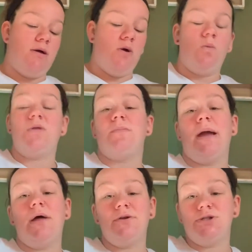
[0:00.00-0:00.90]
with
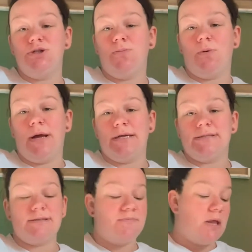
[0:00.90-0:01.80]
my other 2
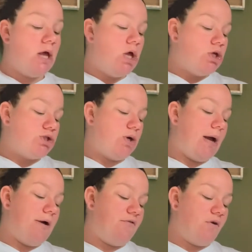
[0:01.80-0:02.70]
boys. So I
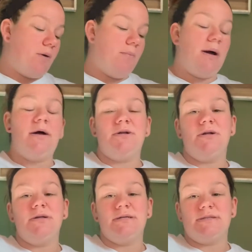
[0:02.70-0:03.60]
have compiled a
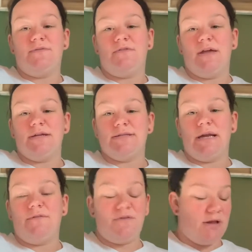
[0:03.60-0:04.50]
list of things that
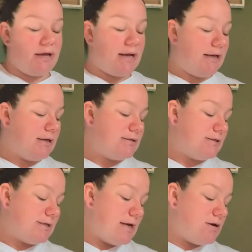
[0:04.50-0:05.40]
I felt like I needed to
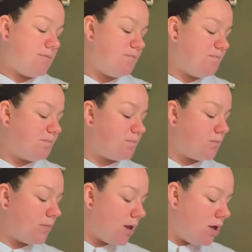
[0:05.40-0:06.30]
take.
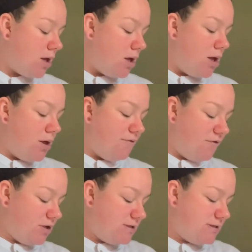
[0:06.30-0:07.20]

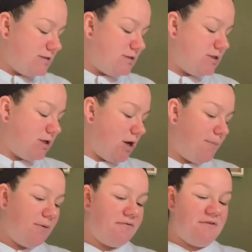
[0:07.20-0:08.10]
First
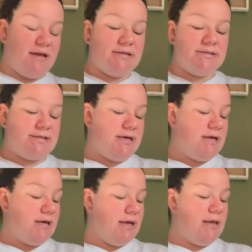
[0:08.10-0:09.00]
couple of things
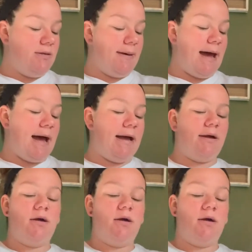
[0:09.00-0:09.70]
in the bag.